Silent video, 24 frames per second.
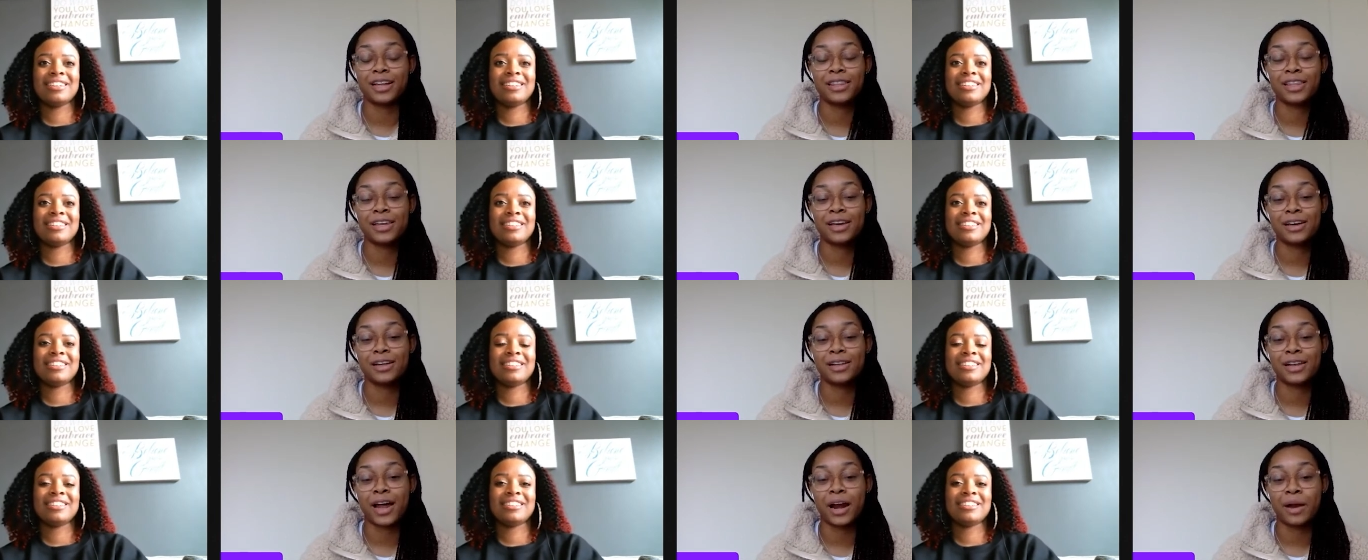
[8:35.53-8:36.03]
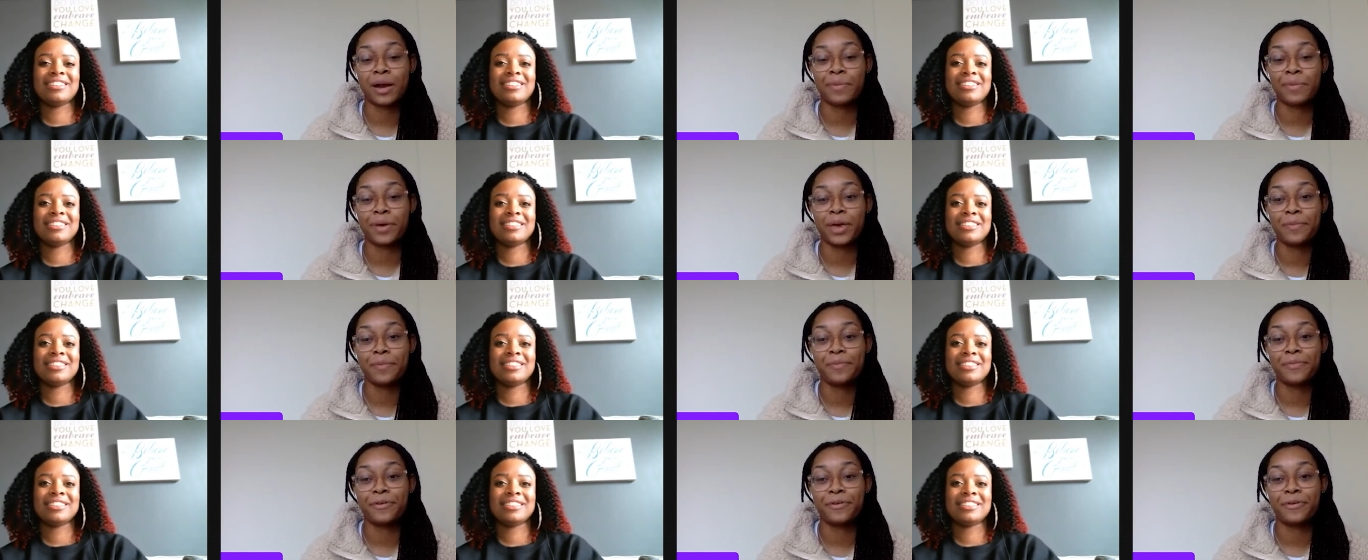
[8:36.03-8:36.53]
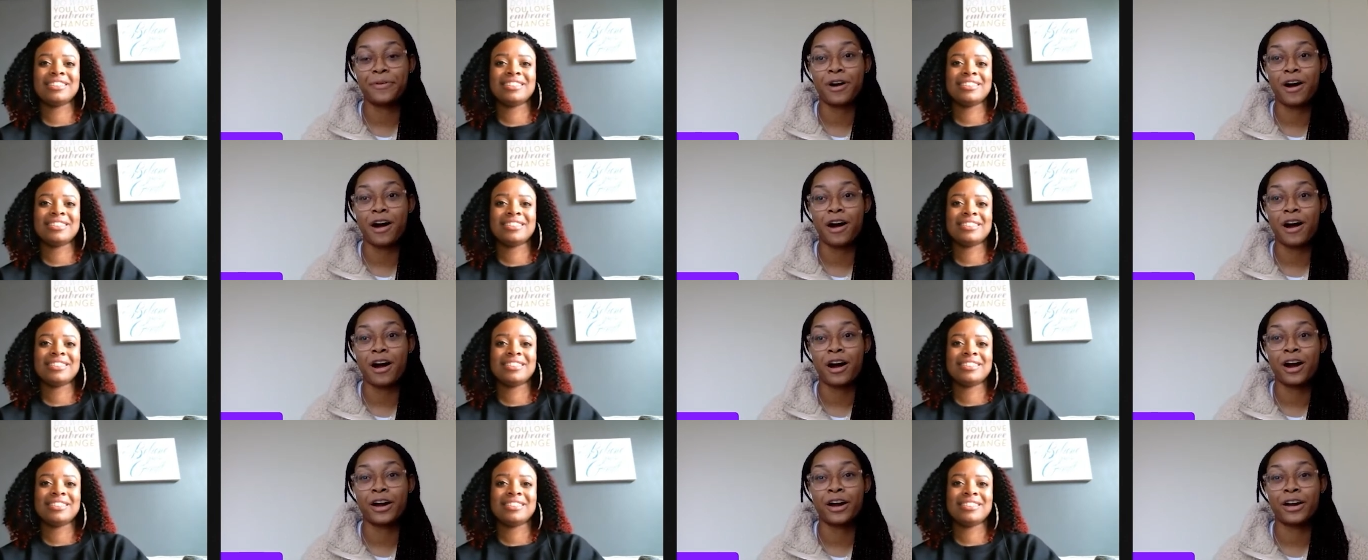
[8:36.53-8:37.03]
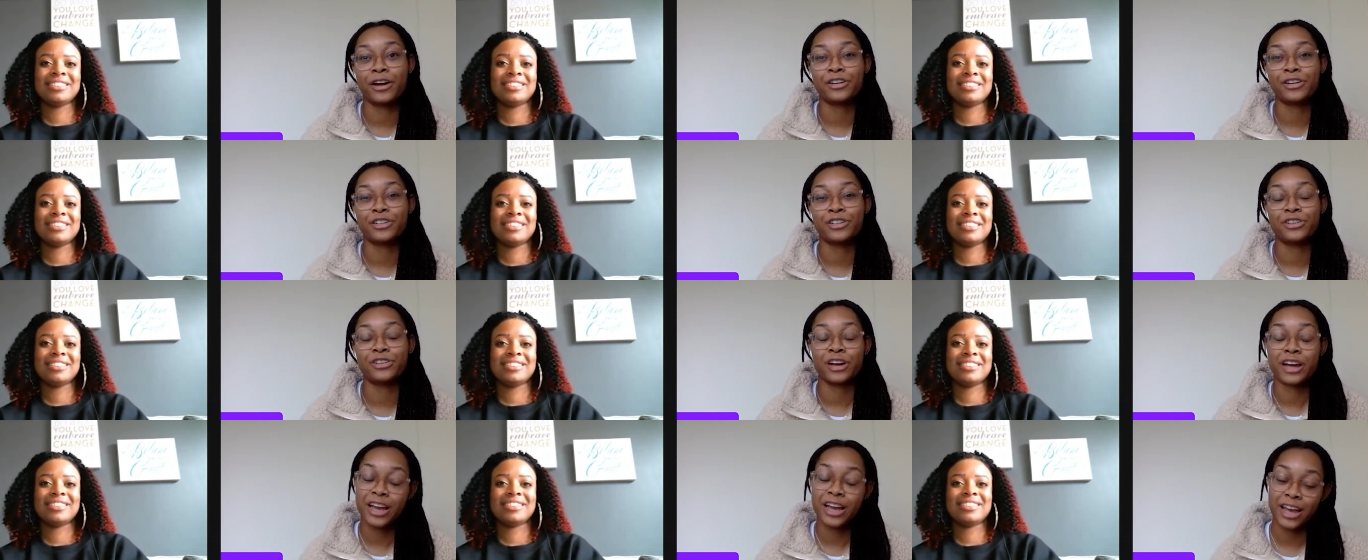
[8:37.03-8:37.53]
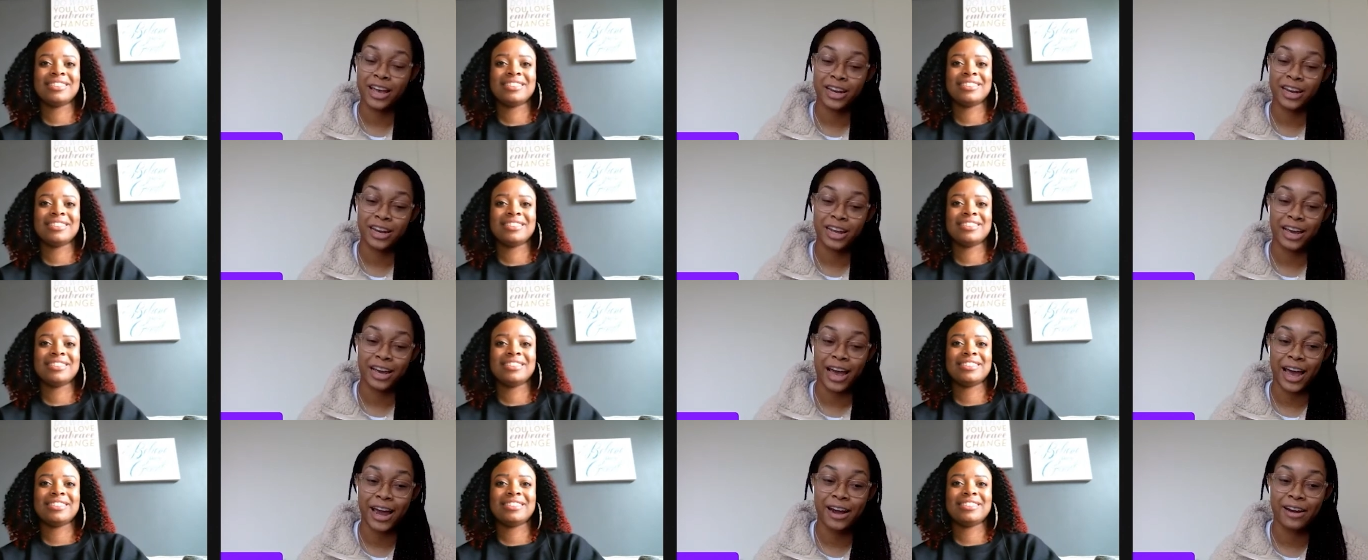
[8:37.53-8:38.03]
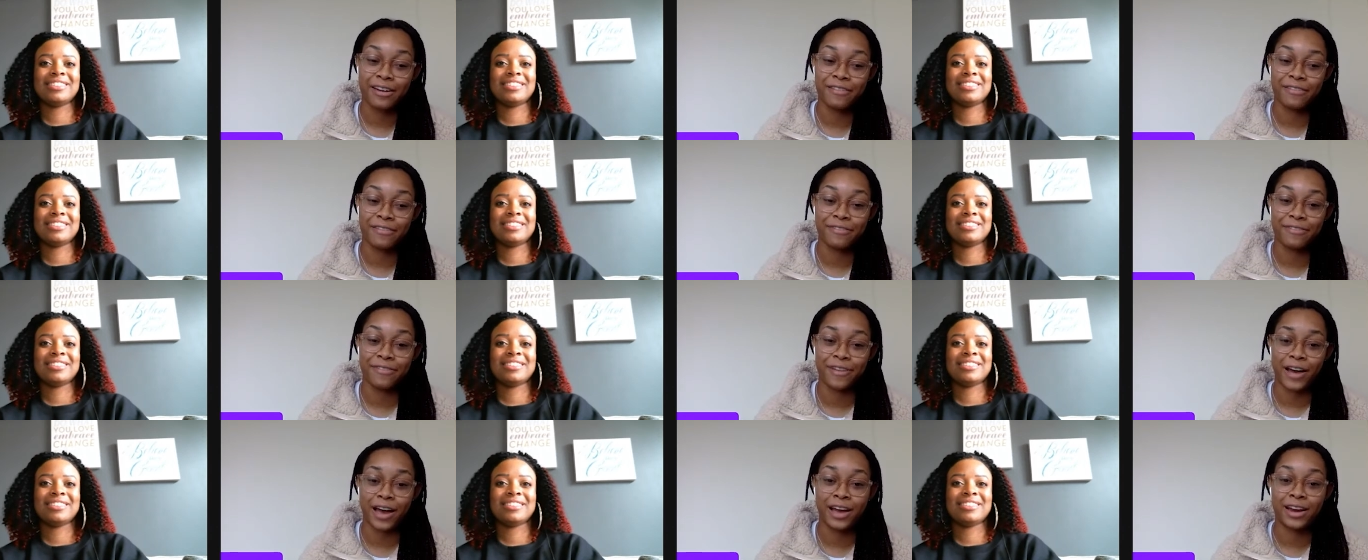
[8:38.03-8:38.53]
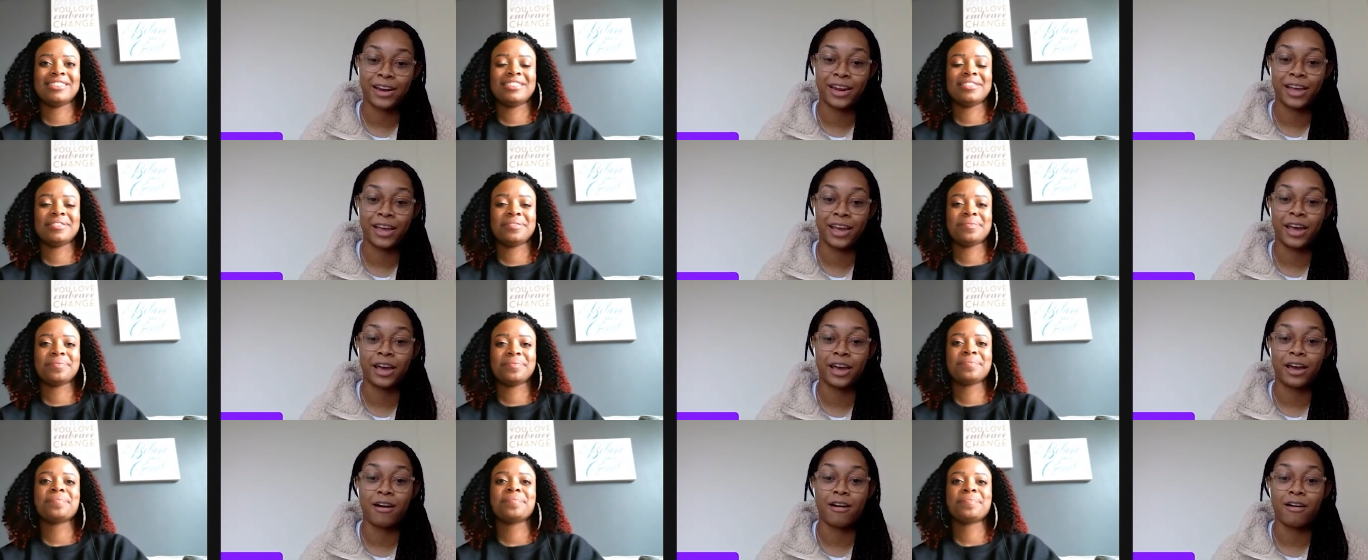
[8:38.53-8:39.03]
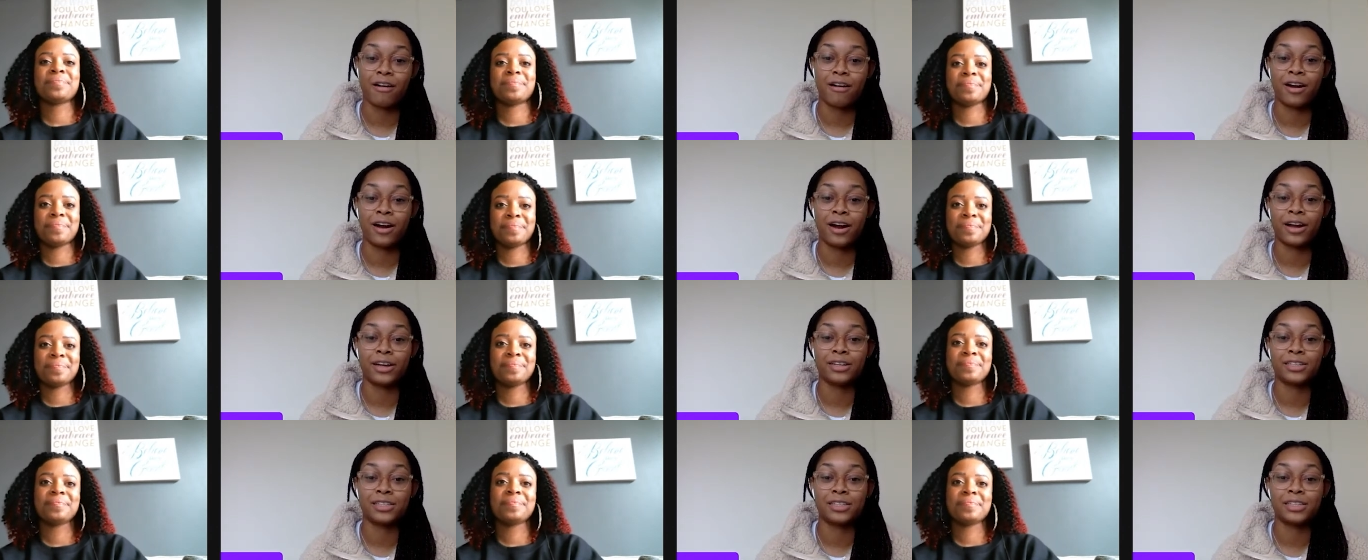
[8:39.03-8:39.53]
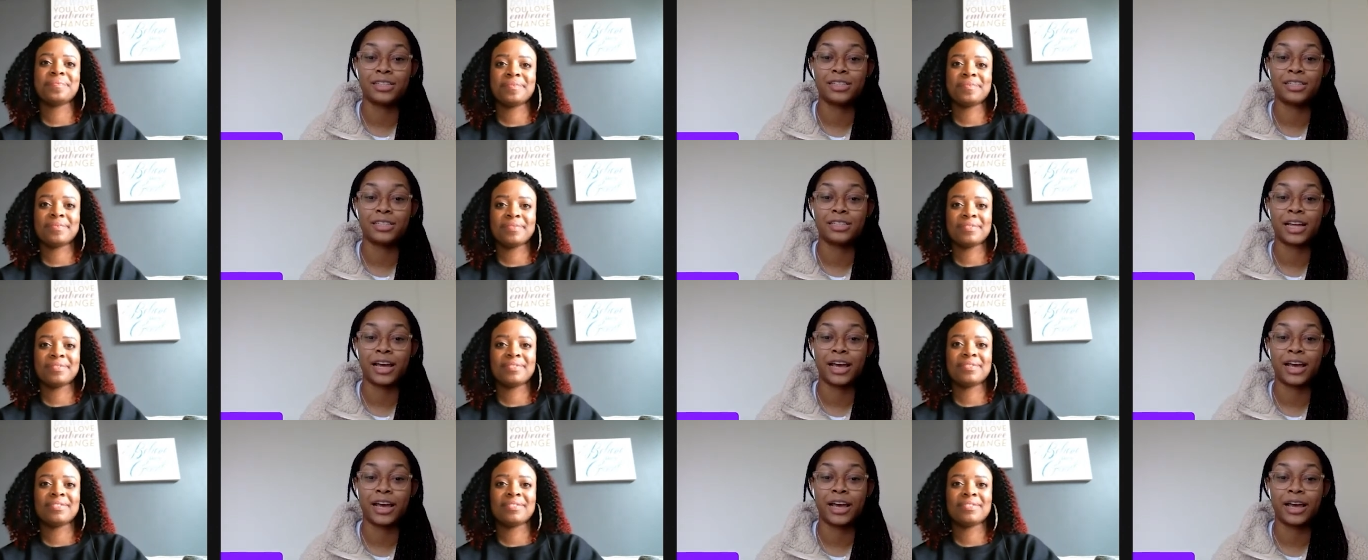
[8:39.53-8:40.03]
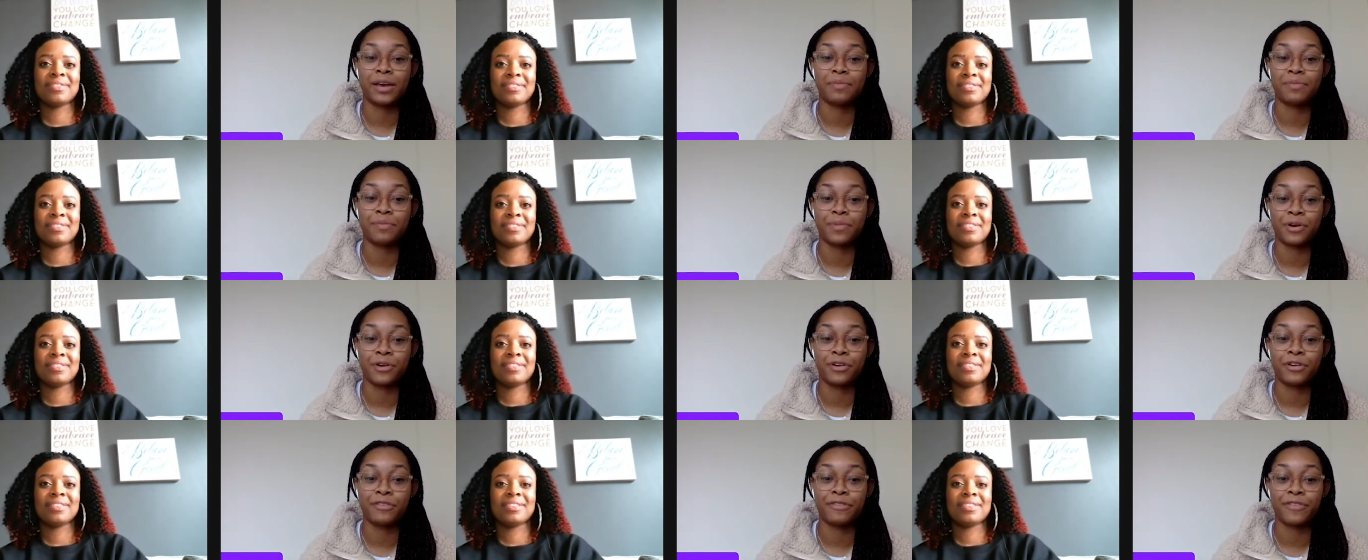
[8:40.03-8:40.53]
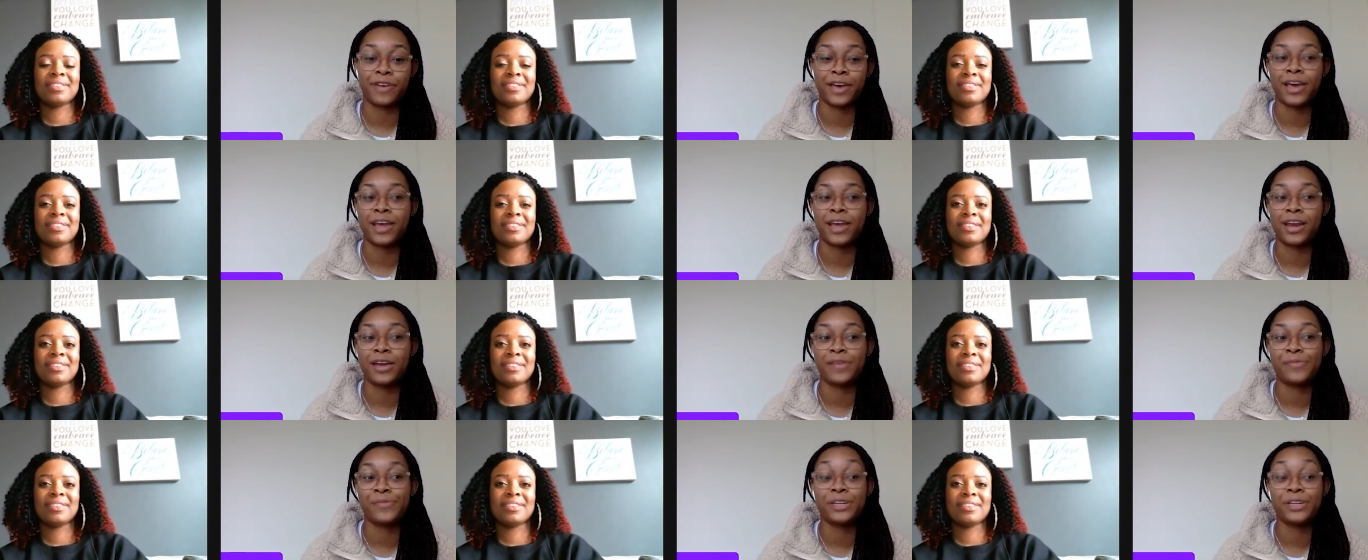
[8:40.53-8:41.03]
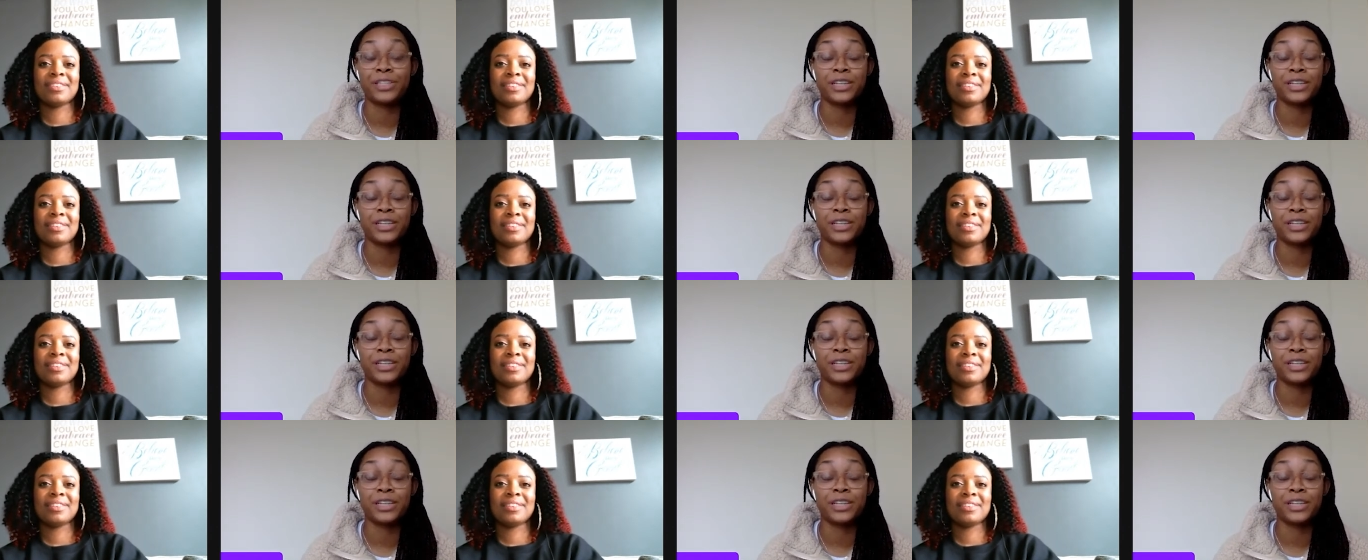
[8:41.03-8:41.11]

Speaker 1: I think a lot of people are drained and kind of finding it hard to stay motivated,